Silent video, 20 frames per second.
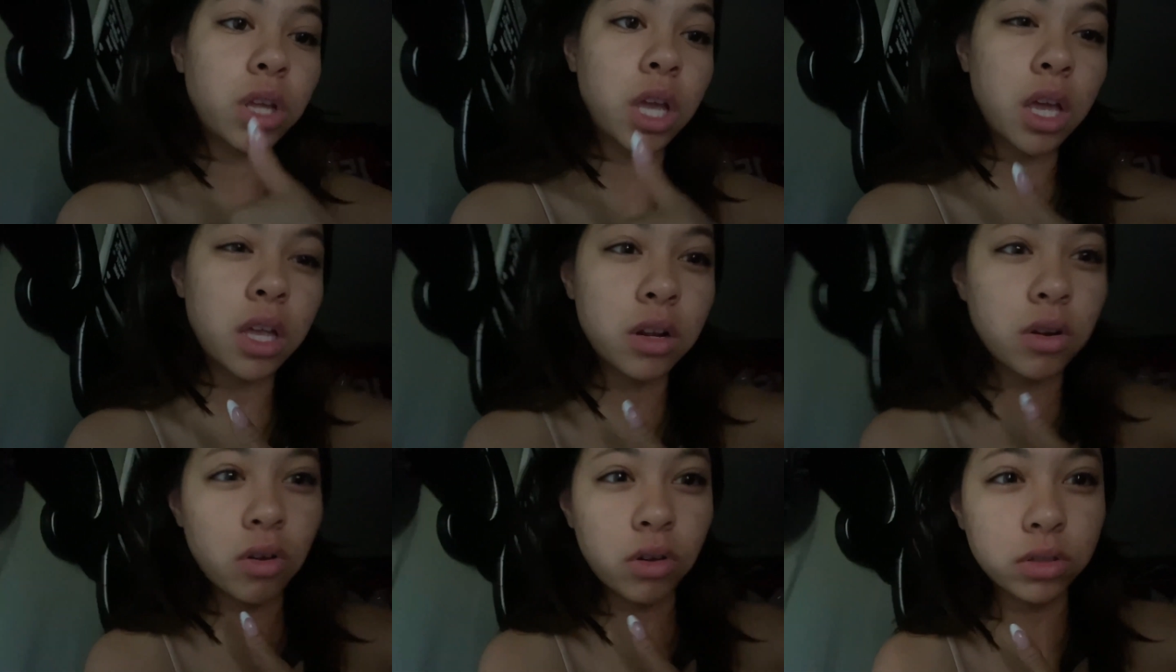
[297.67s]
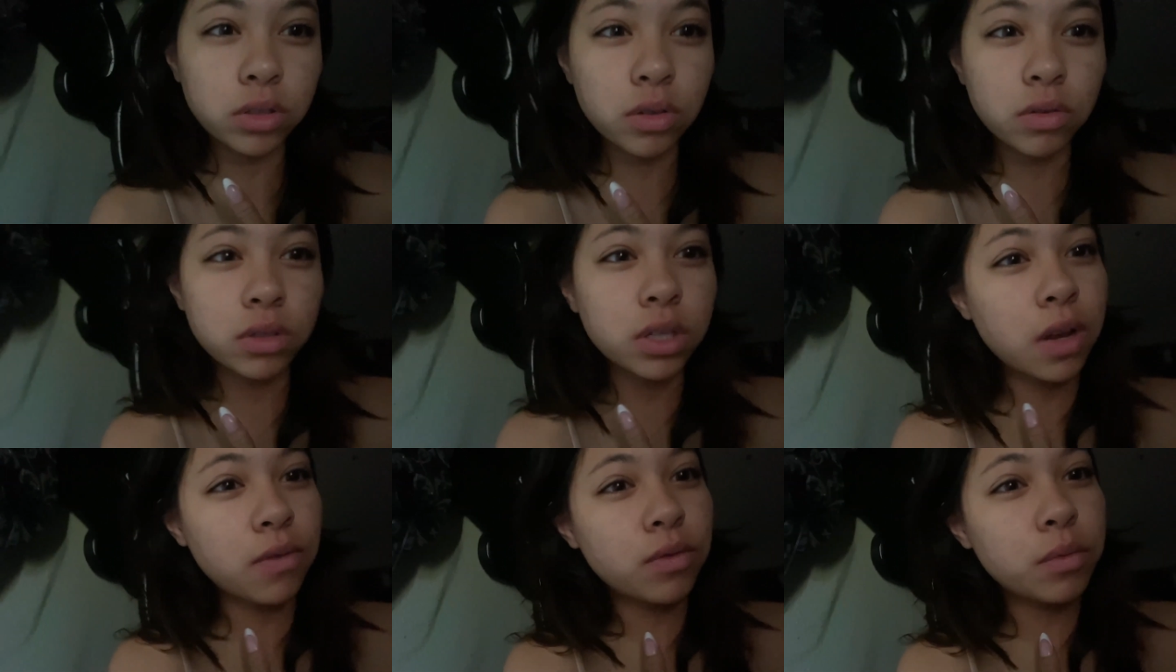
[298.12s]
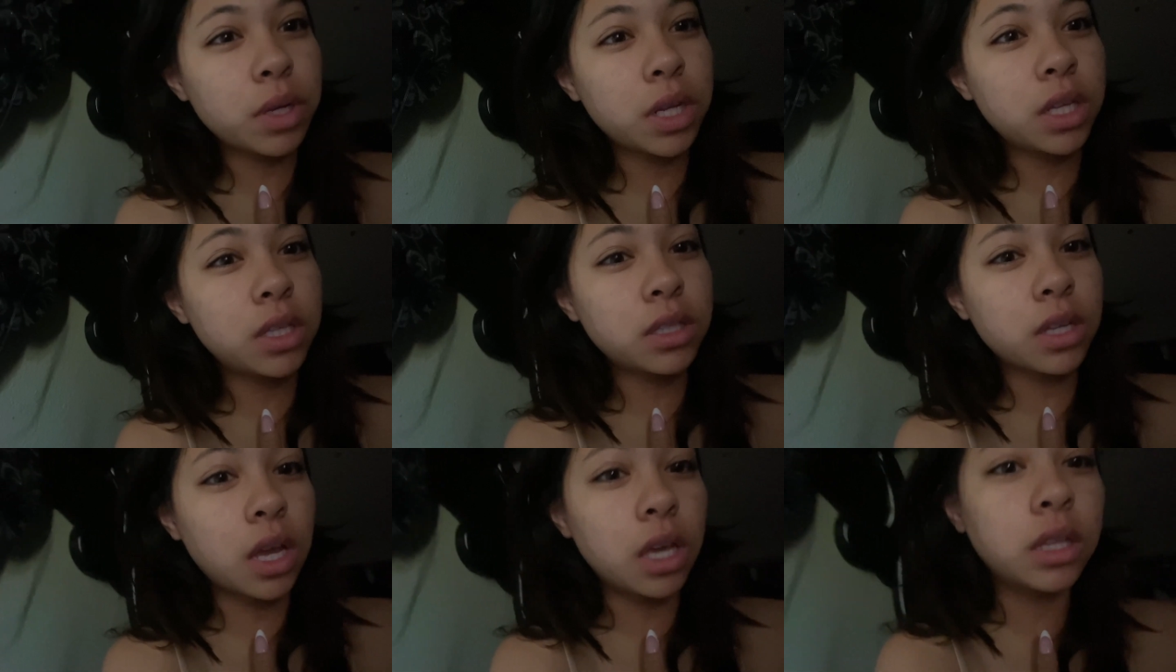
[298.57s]
And also to everybody
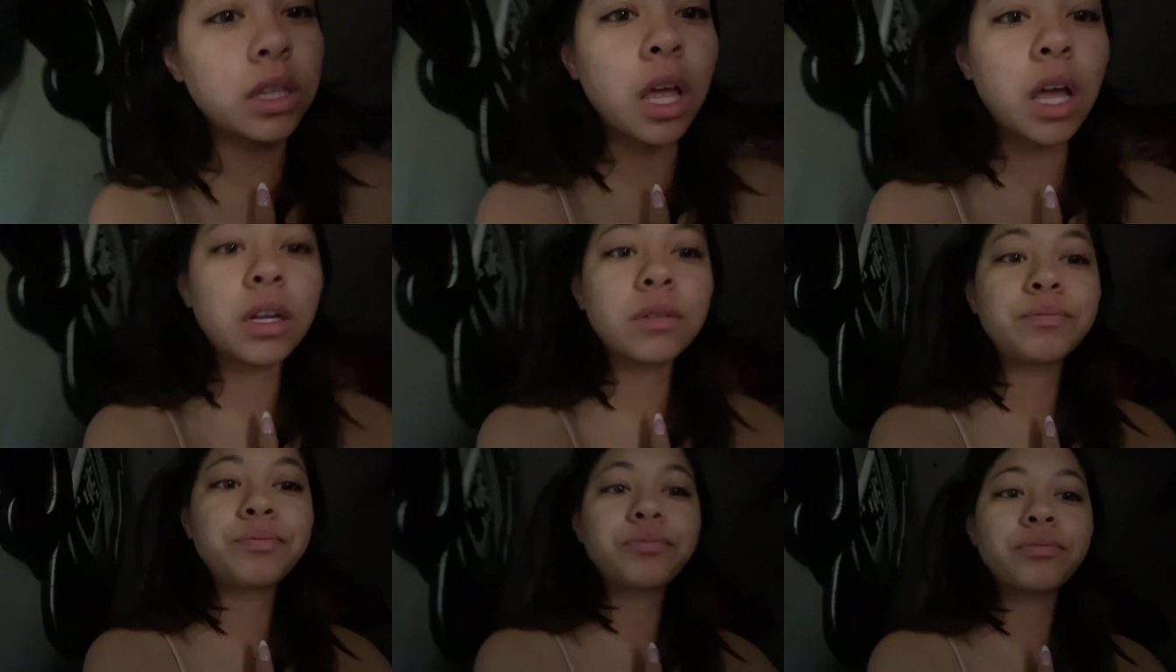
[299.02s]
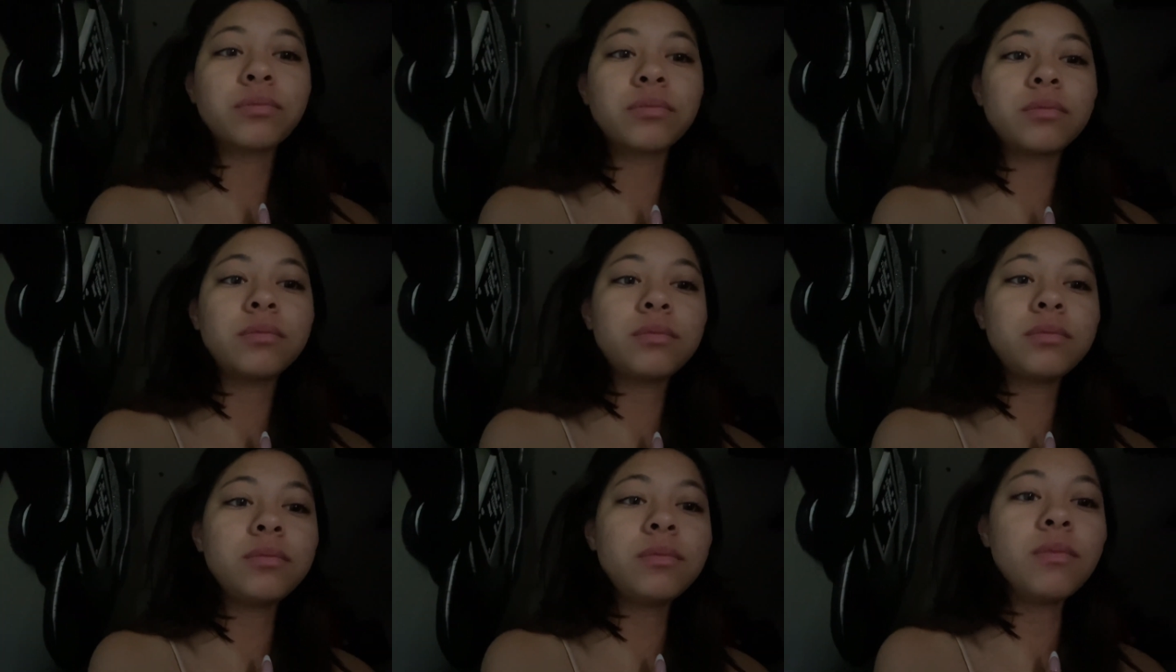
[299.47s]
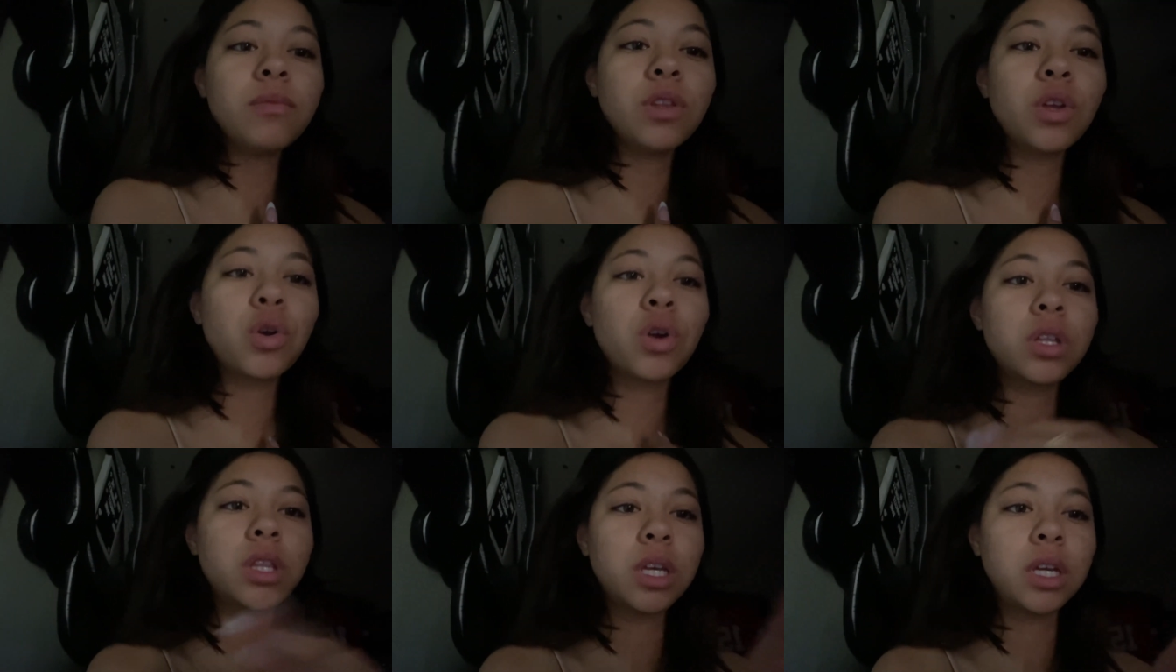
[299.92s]
saying that
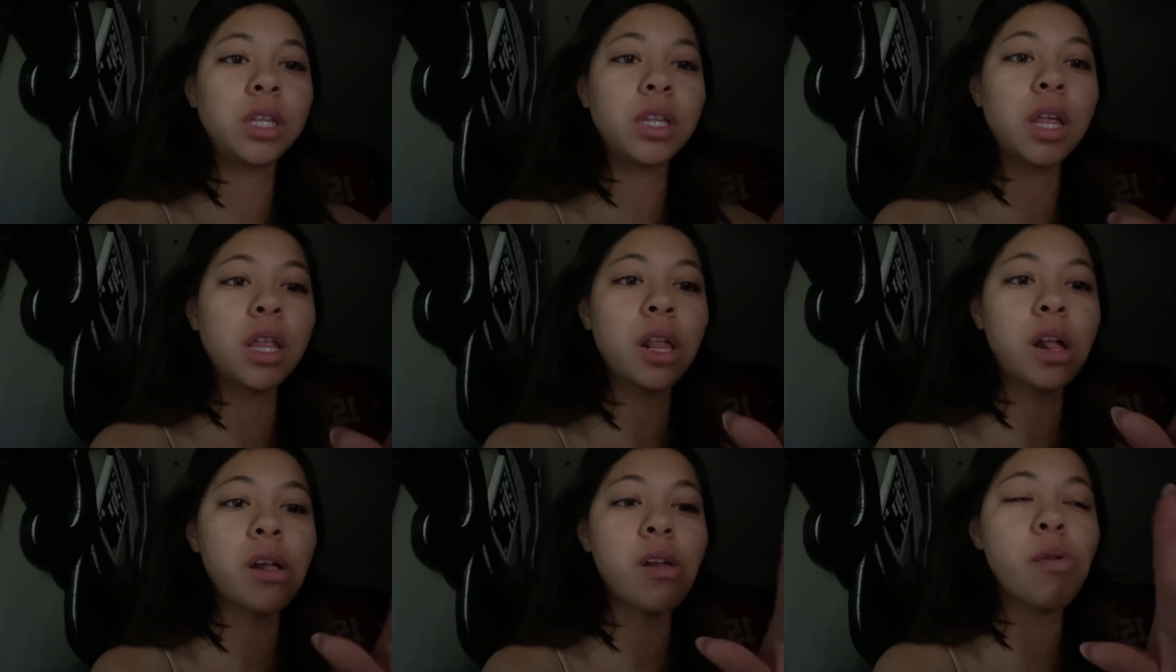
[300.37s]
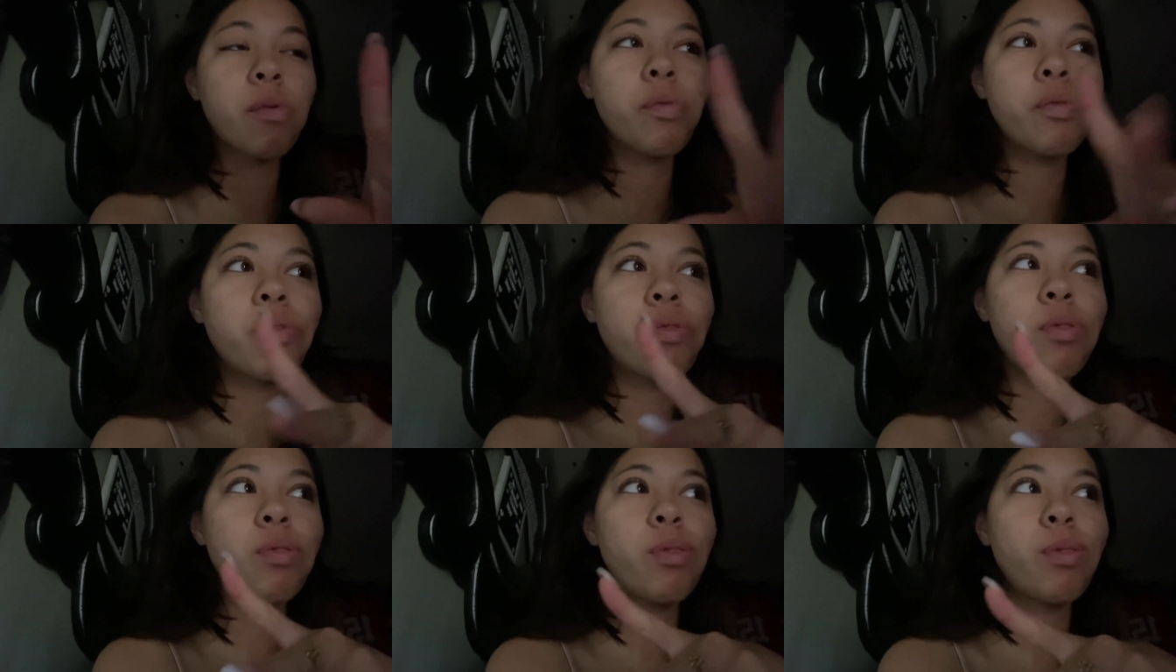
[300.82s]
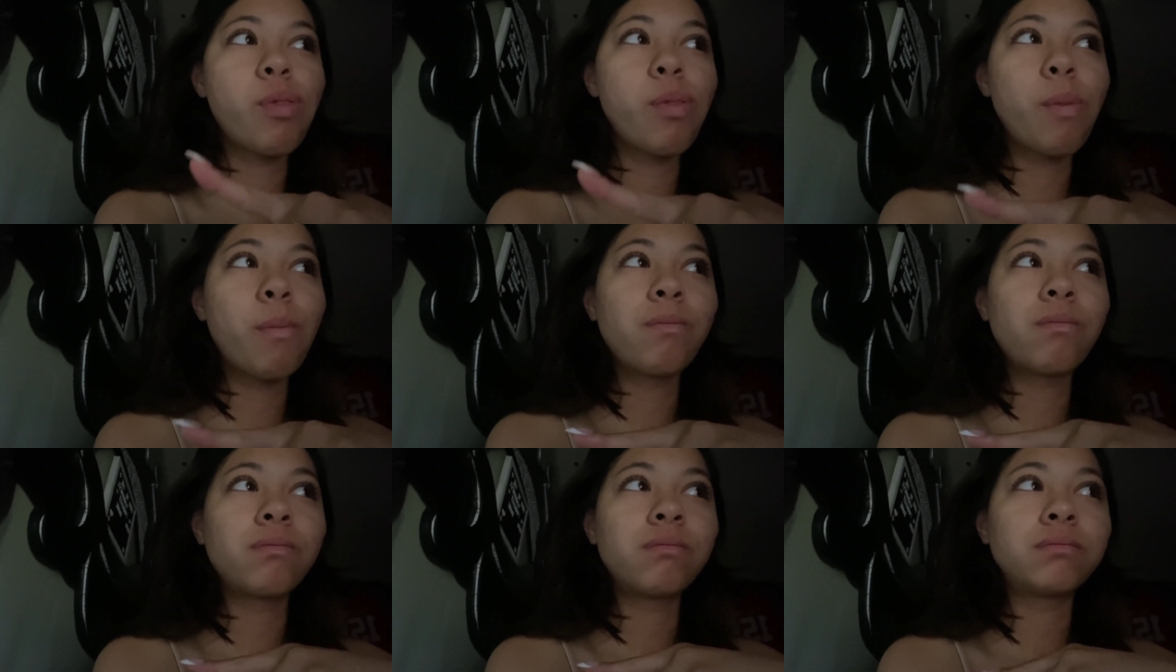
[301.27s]
Are they that like
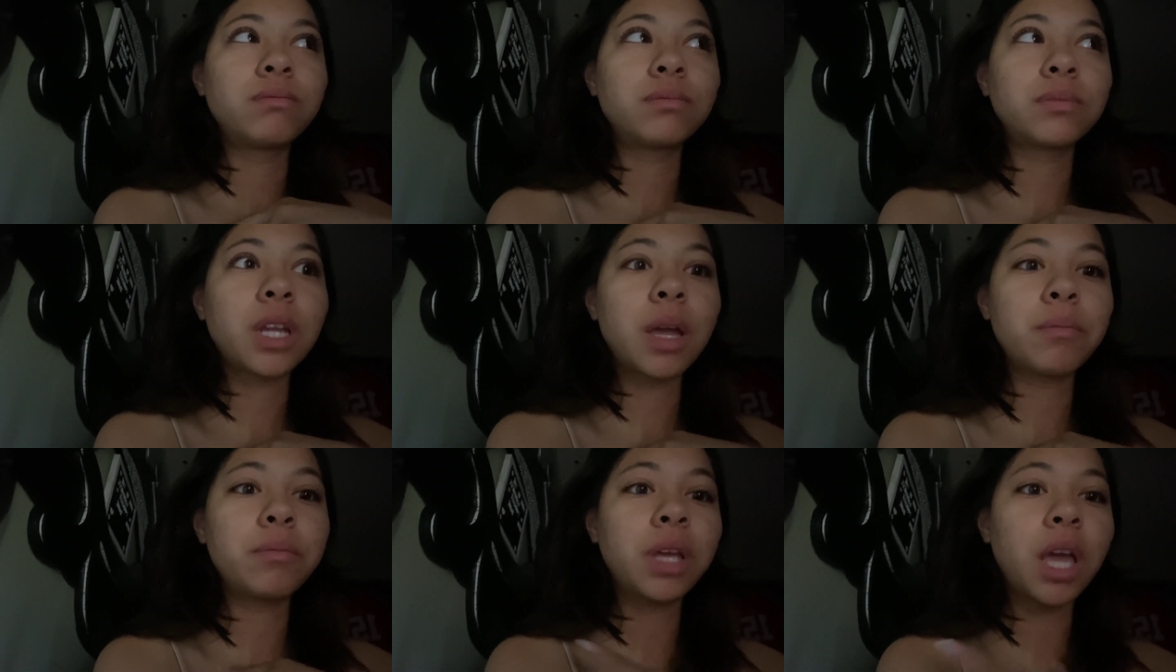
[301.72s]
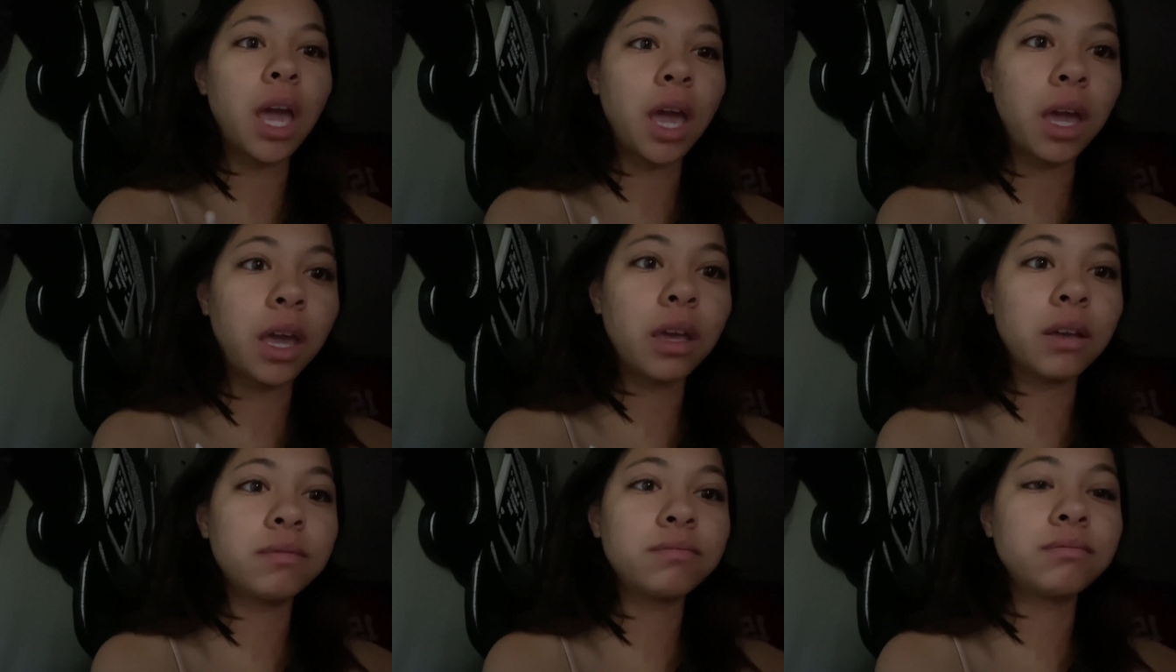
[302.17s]
I'm gay.